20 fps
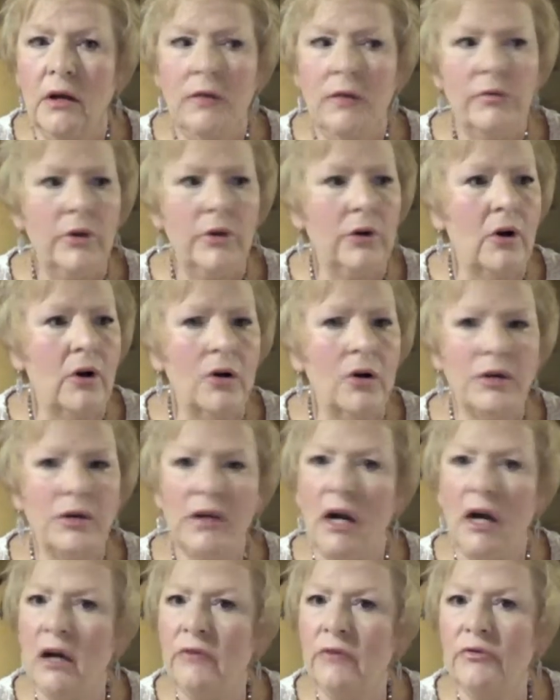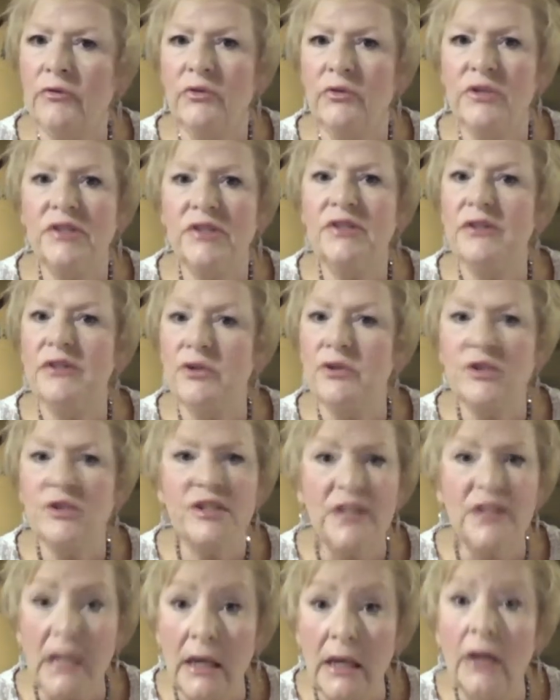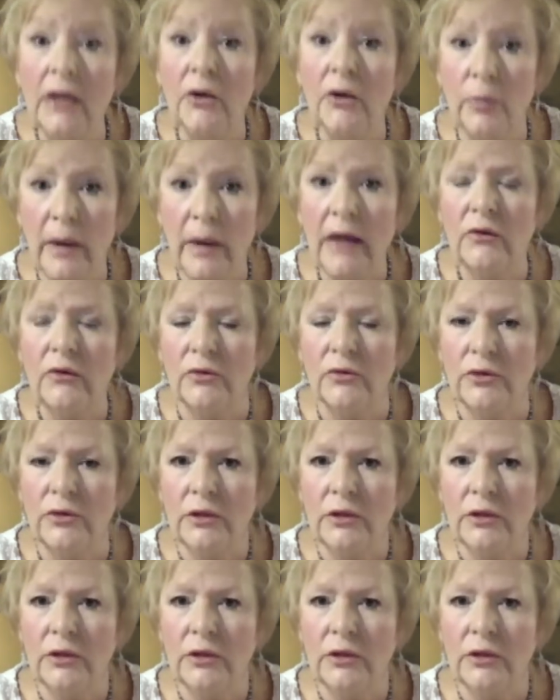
There aren't conferences, they're sneaking around